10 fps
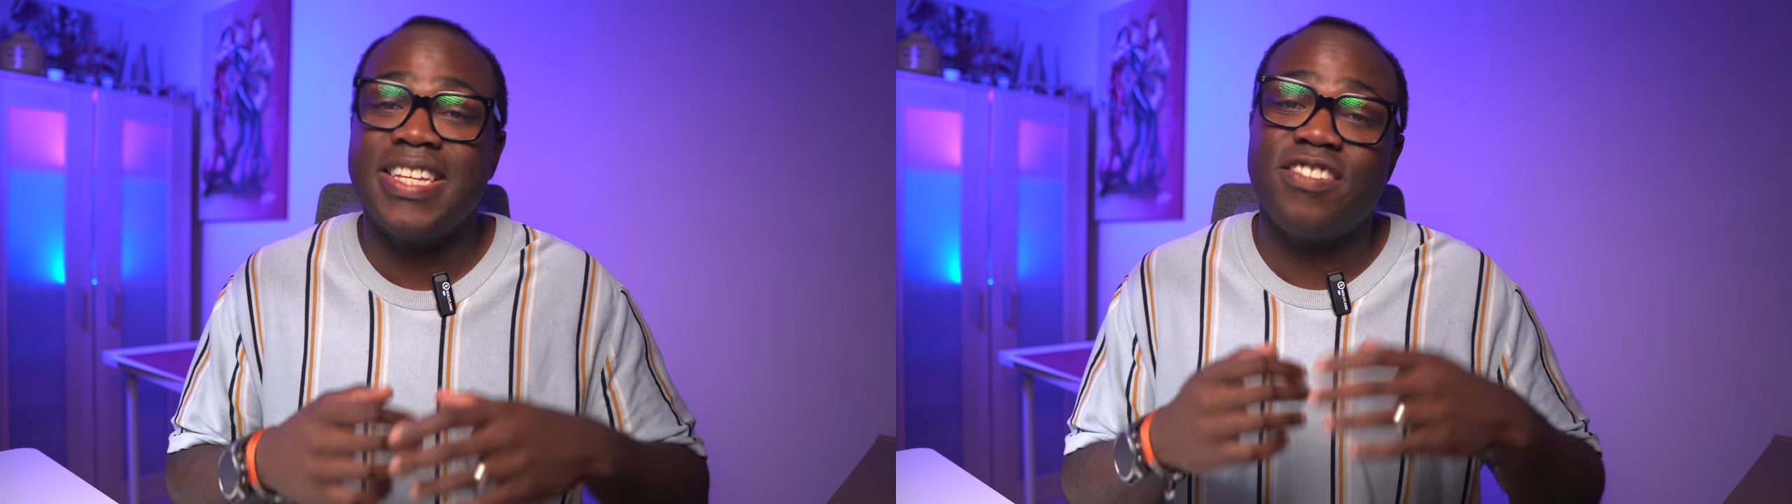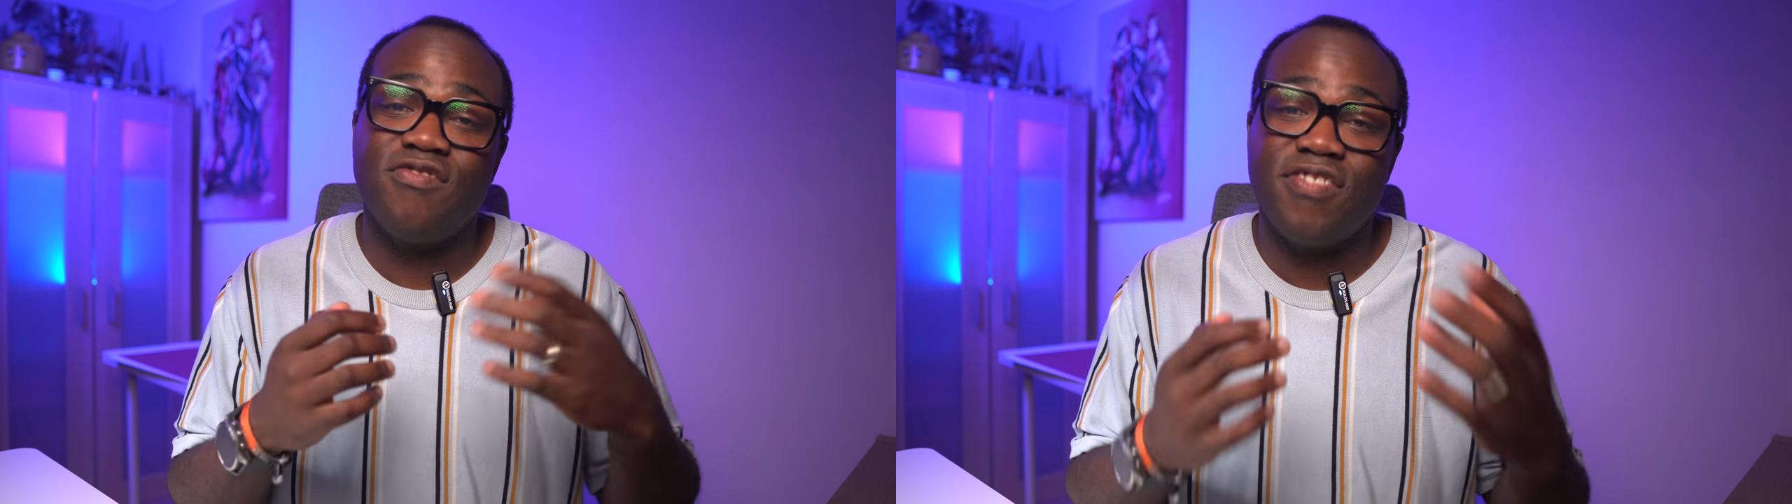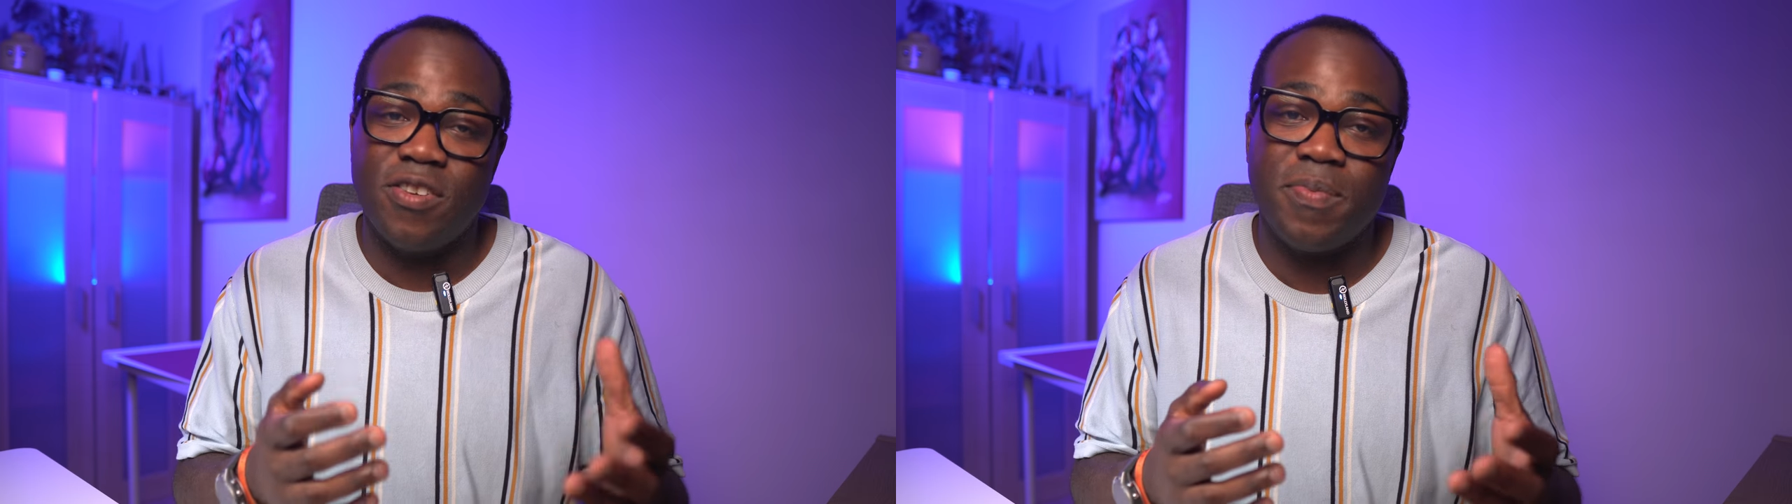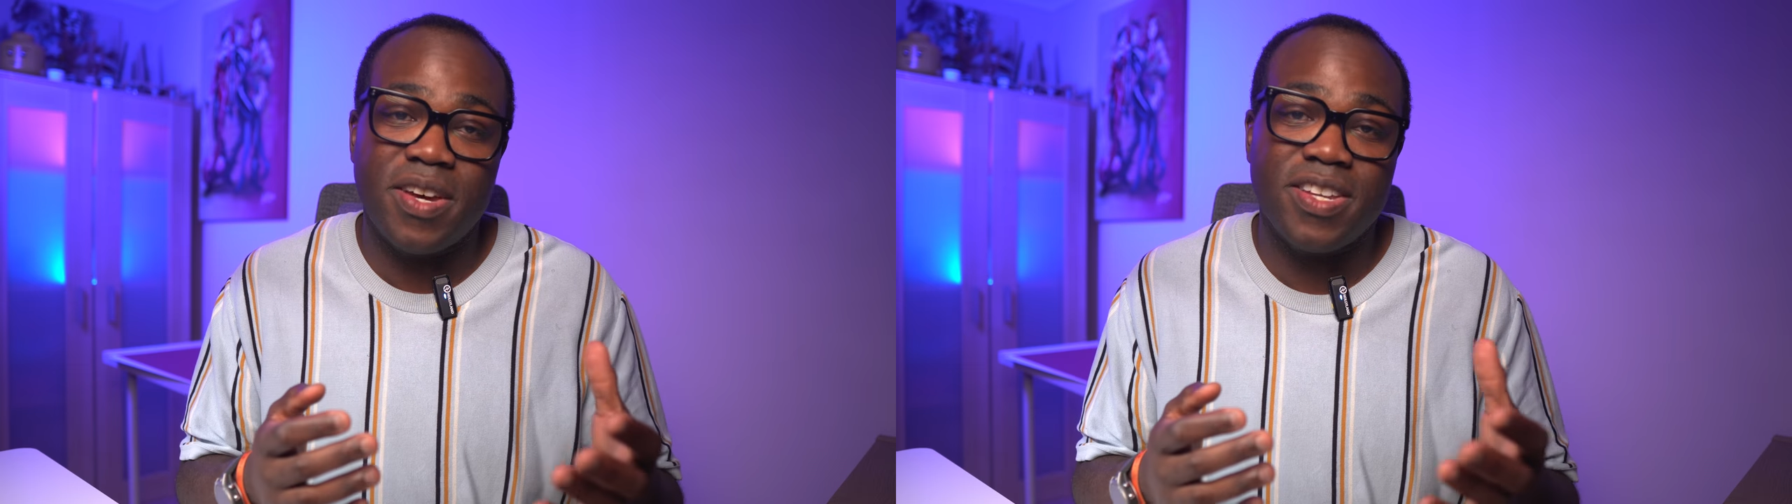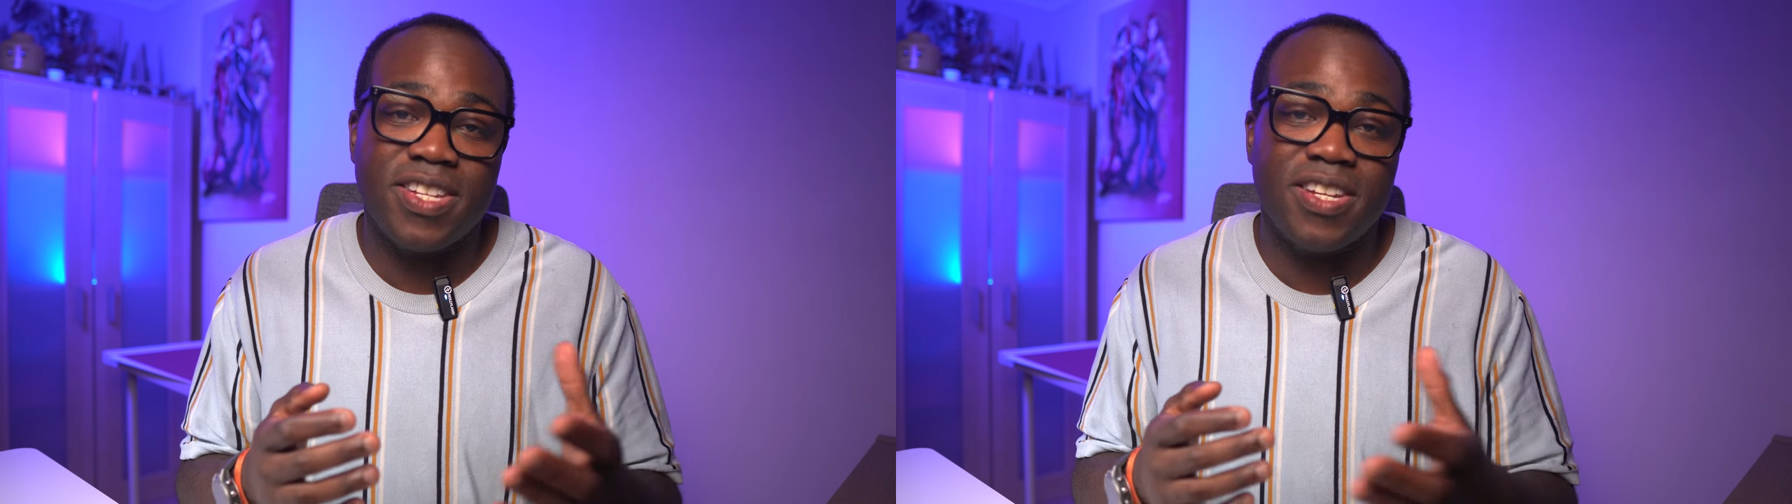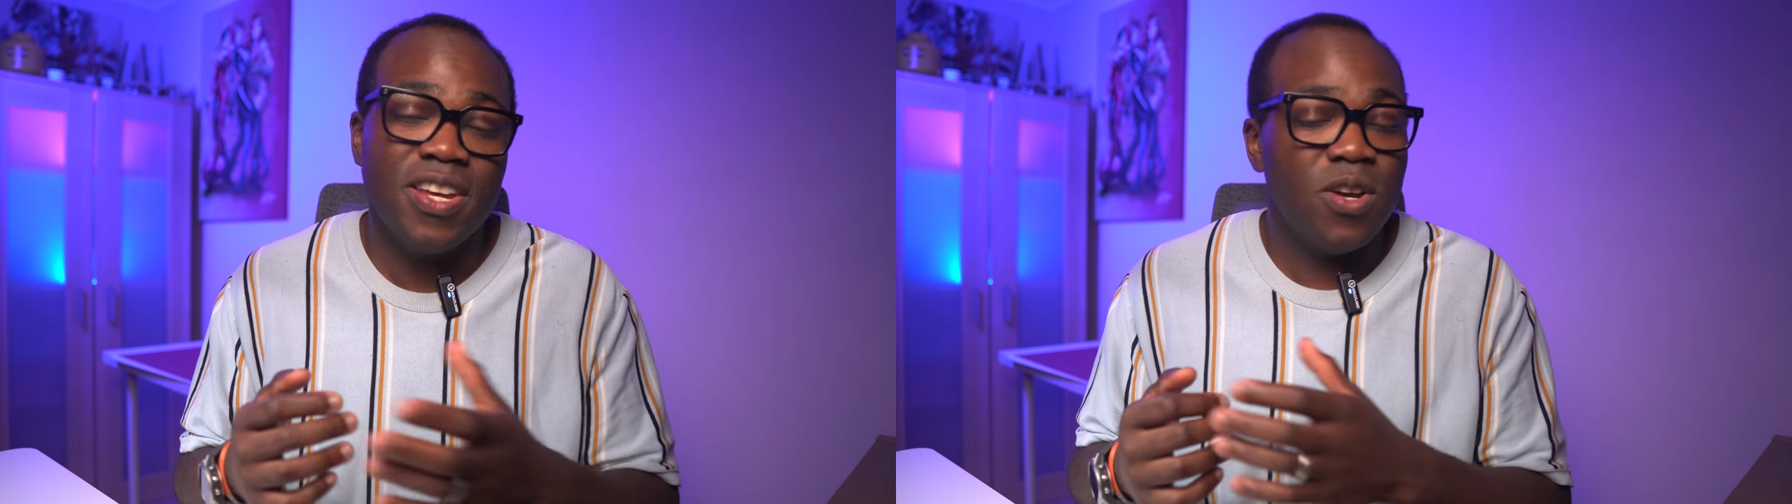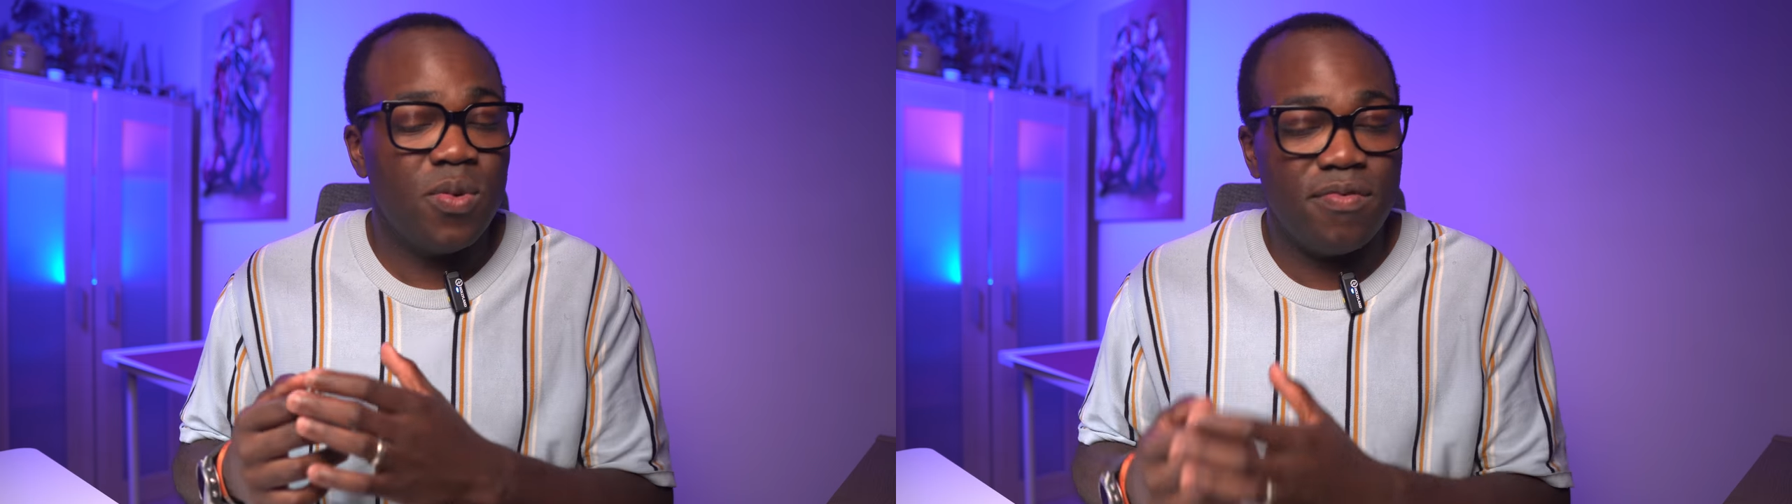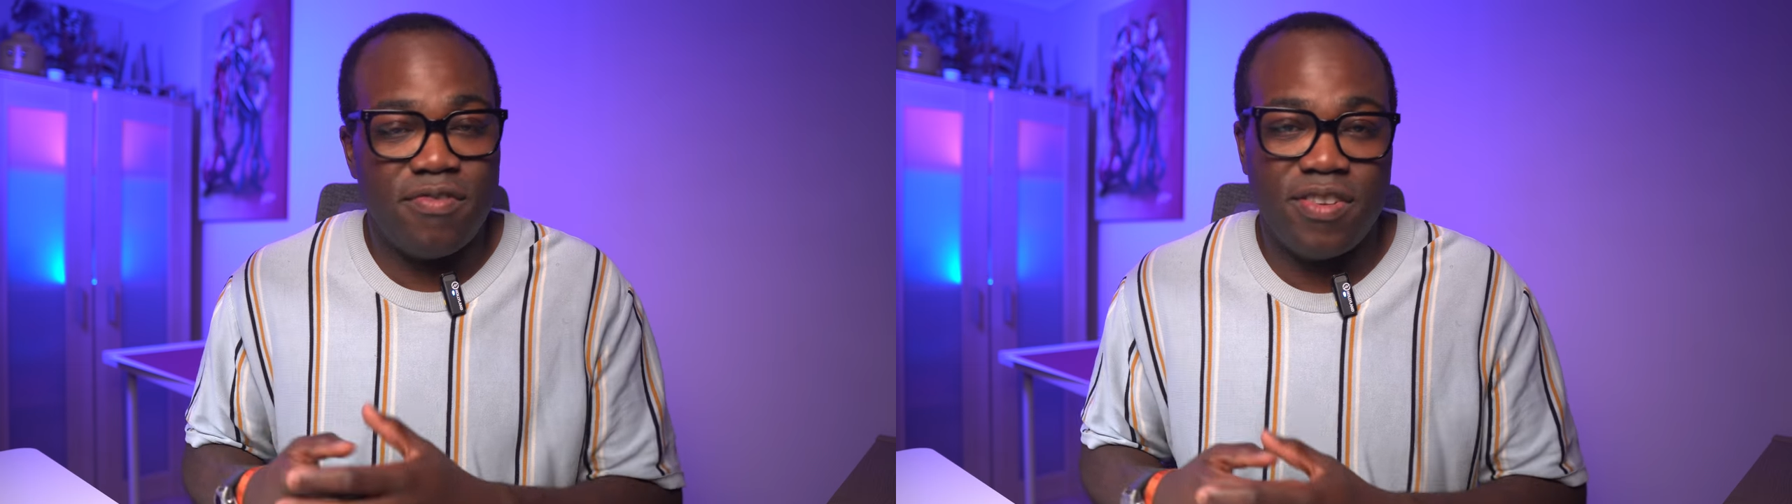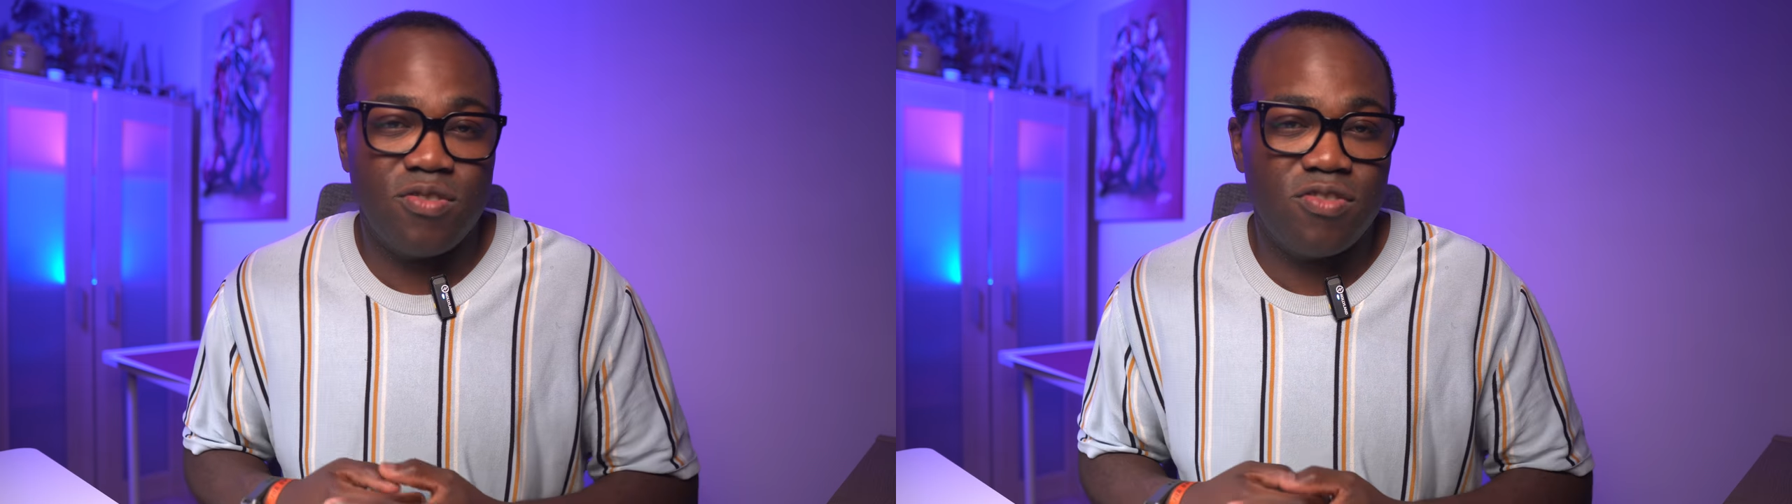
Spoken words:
is a real person with real